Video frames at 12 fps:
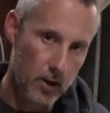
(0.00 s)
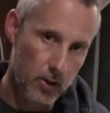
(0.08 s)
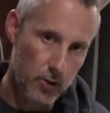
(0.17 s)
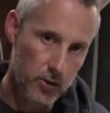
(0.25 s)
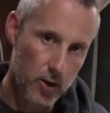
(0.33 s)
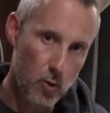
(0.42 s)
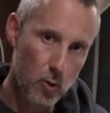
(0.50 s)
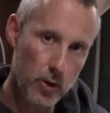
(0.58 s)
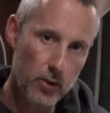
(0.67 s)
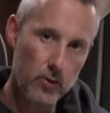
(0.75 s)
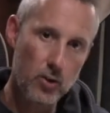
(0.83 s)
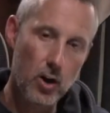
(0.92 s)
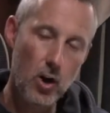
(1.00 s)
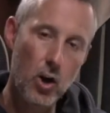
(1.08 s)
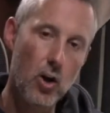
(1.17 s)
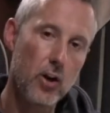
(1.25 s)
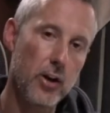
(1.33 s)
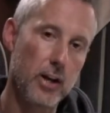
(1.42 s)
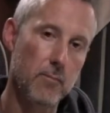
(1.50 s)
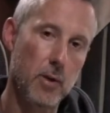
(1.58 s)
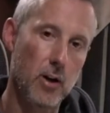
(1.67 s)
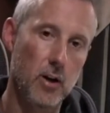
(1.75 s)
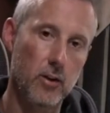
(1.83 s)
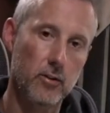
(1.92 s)
The soul is the learning
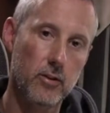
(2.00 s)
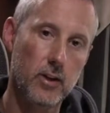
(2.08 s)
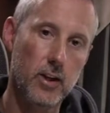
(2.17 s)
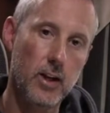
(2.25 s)
part.